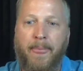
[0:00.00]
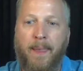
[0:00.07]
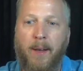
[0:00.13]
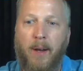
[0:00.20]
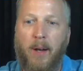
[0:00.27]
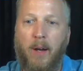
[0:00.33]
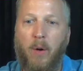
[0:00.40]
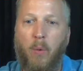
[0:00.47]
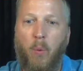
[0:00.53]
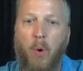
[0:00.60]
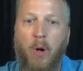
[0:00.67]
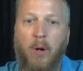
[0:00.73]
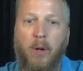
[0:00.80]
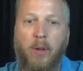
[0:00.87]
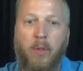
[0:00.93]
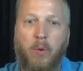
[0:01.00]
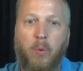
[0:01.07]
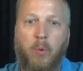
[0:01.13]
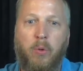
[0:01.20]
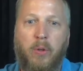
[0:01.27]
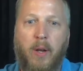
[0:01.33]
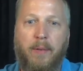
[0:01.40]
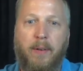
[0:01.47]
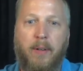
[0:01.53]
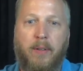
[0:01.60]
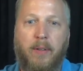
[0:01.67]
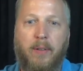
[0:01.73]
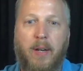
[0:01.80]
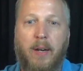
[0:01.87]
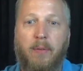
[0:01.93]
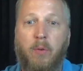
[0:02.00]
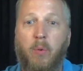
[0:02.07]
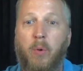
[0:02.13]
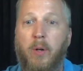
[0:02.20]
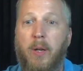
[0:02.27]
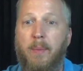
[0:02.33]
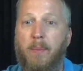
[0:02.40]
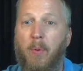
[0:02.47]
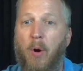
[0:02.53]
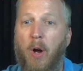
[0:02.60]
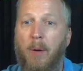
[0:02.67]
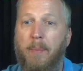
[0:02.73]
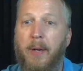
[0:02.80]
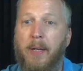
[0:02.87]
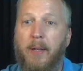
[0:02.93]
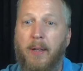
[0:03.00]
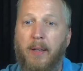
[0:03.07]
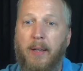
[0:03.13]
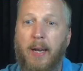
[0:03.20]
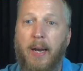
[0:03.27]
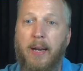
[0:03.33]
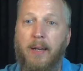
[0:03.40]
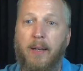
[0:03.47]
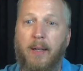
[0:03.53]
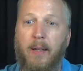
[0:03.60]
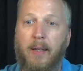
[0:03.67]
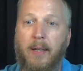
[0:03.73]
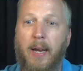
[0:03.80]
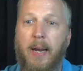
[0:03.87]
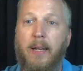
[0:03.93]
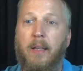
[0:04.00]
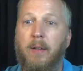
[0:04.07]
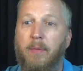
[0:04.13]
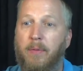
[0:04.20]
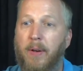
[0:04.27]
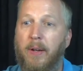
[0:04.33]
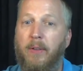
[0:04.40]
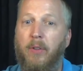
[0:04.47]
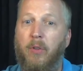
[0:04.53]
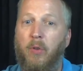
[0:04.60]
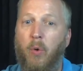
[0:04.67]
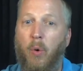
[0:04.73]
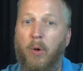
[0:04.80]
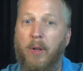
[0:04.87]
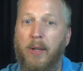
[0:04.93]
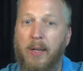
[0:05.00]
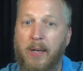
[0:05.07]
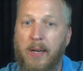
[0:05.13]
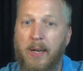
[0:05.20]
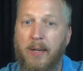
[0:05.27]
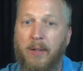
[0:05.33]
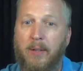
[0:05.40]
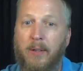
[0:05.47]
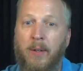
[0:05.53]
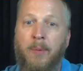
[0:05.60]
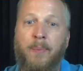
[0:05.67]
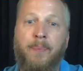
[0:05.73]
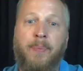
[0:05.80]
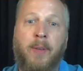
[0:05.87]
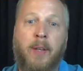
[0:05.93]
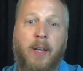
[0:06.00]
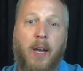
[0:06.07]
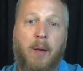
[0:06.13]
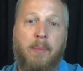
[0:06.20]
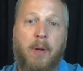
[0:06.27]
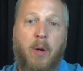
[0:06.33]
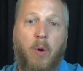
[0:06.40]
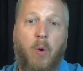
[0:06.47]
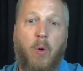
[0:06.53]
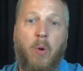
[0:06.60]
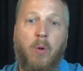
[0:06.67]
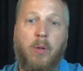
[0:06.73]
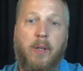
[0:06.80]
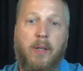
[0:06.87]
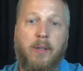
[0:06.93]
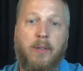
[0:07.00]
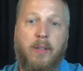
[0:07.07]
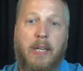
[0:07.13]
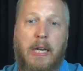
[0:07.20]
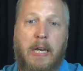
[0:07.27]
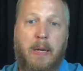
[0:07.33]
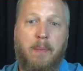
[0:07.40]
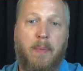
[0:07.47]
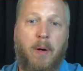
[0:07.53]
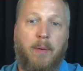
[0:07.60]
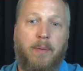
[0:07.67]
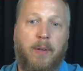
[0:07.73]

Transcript: 1 through 7. It says, Afterward he brought me to the gate that faces toward the east. And behold, the esteem of